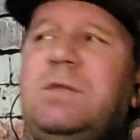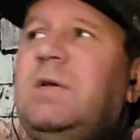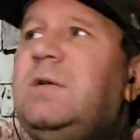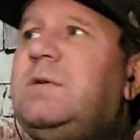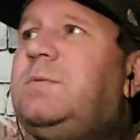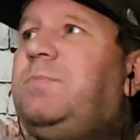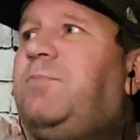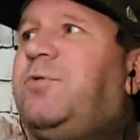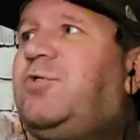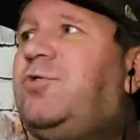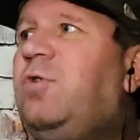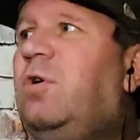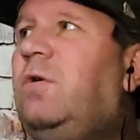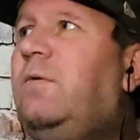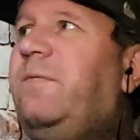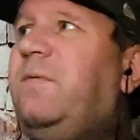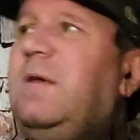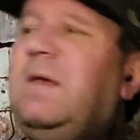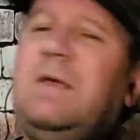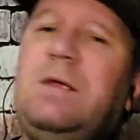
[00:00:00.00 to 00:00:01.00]
this
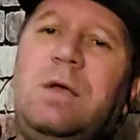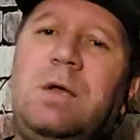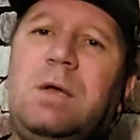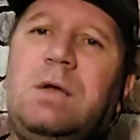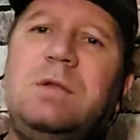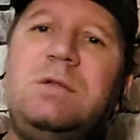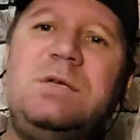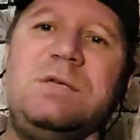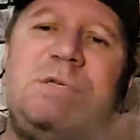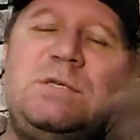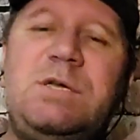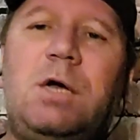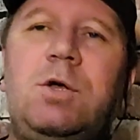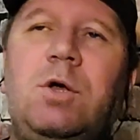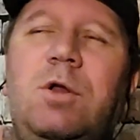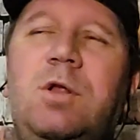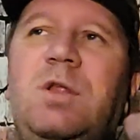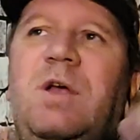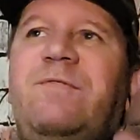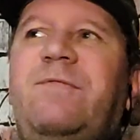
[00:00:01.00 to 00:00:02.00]
trophy. This is not
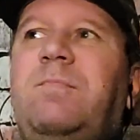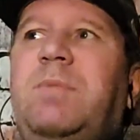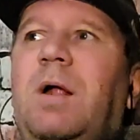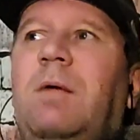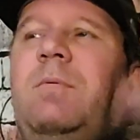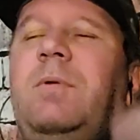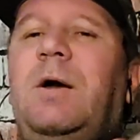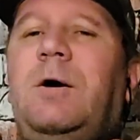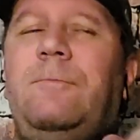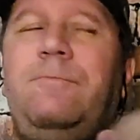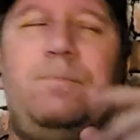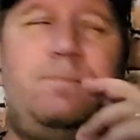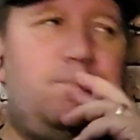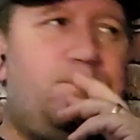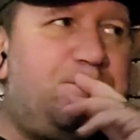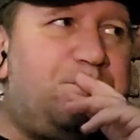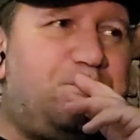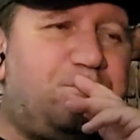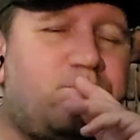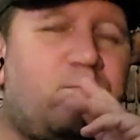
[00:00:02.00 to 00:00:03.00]
good enough, blah, blah.
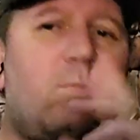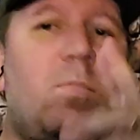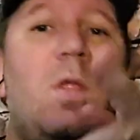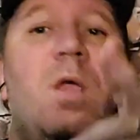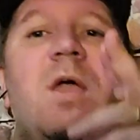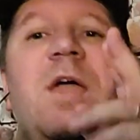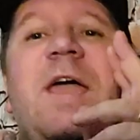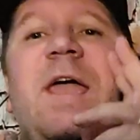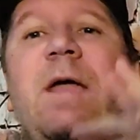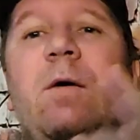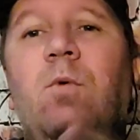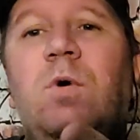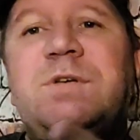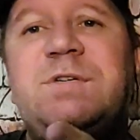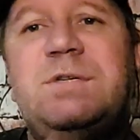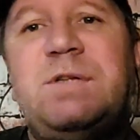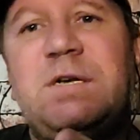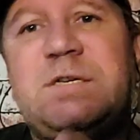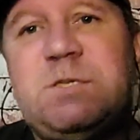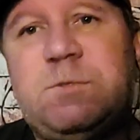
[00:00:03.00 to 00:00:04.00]
It
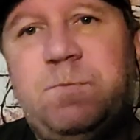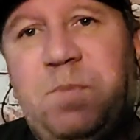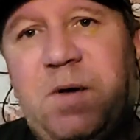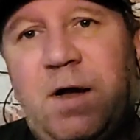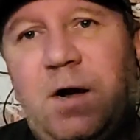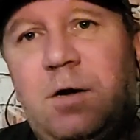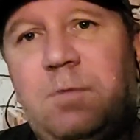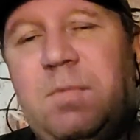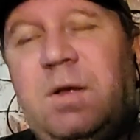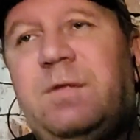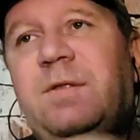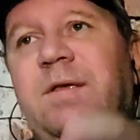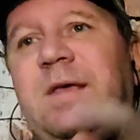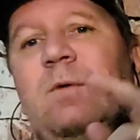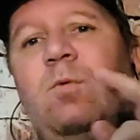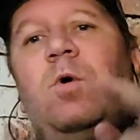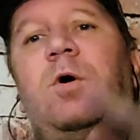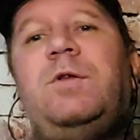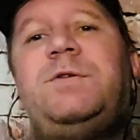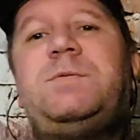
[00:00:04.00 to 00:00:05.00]
was an experiment. He
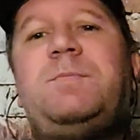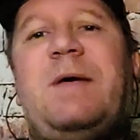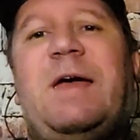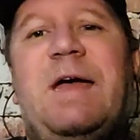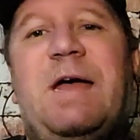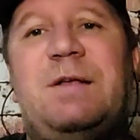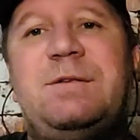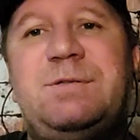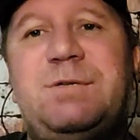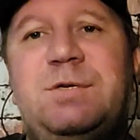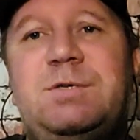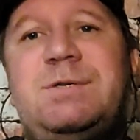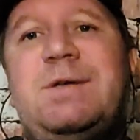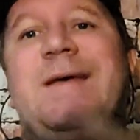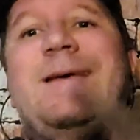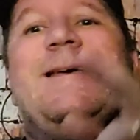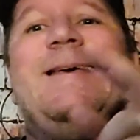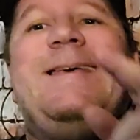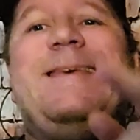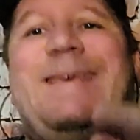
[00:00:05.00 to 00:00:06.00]
wanted some answers.
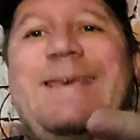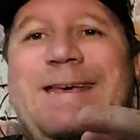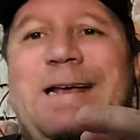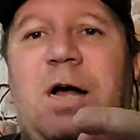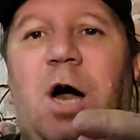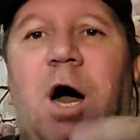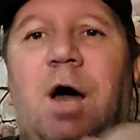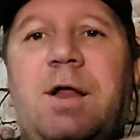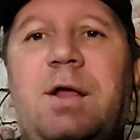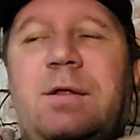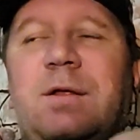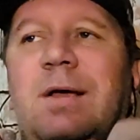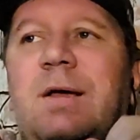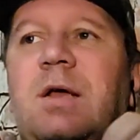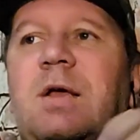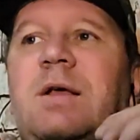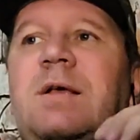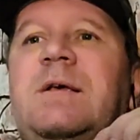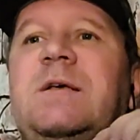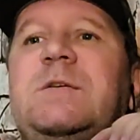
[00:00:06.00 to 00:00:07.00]
He got it.
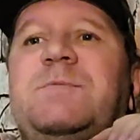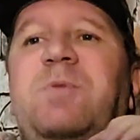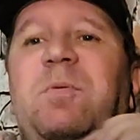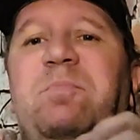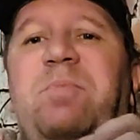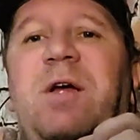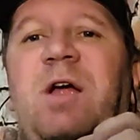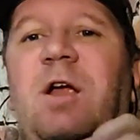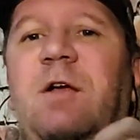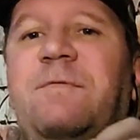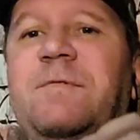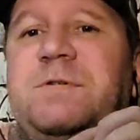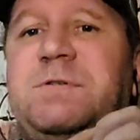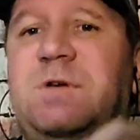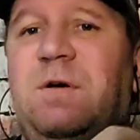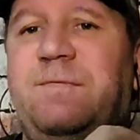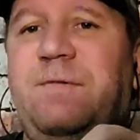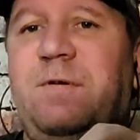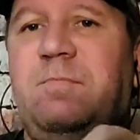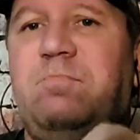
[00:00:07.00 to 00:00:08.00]
He's preparing for
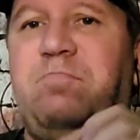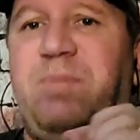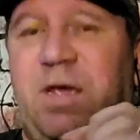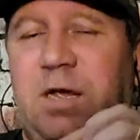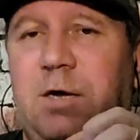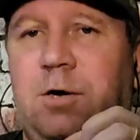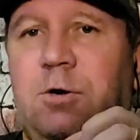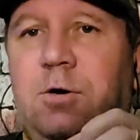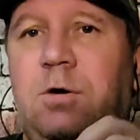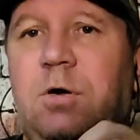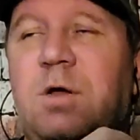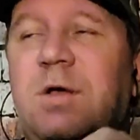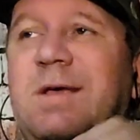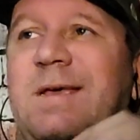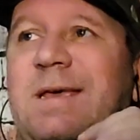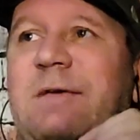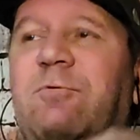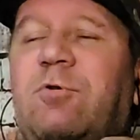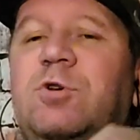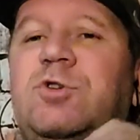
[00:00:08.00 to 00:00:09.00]
something bigger.
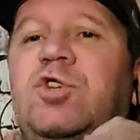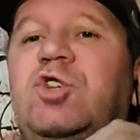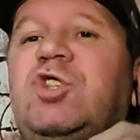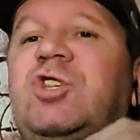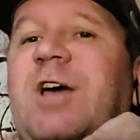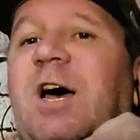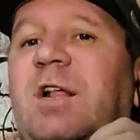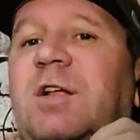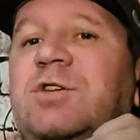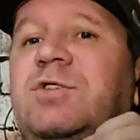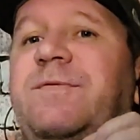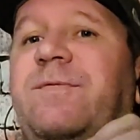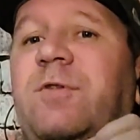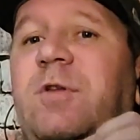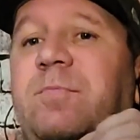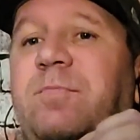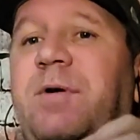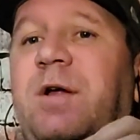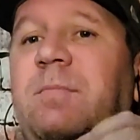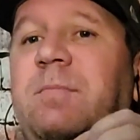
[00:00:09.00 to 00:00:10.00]
He wants to challenge for
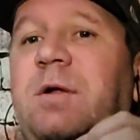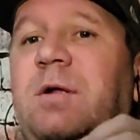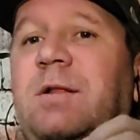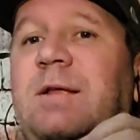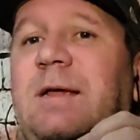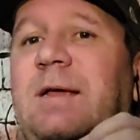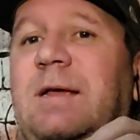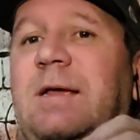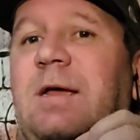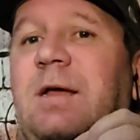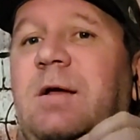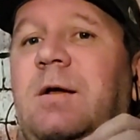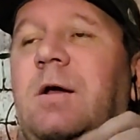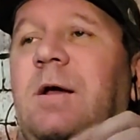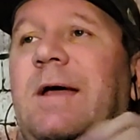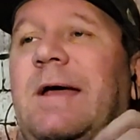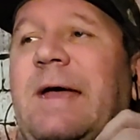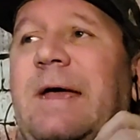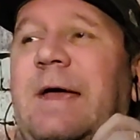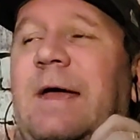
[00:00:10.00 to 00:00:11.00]
the Premier League.
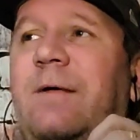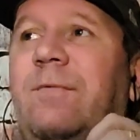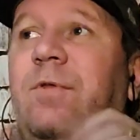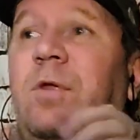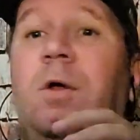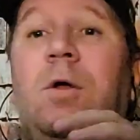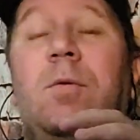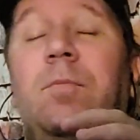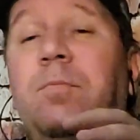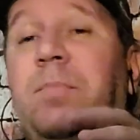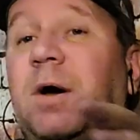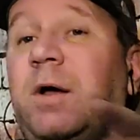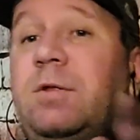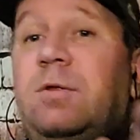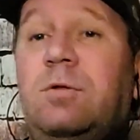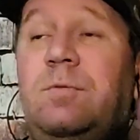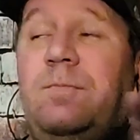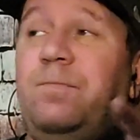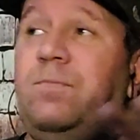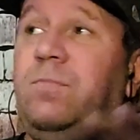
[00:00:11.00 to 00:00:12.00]
And by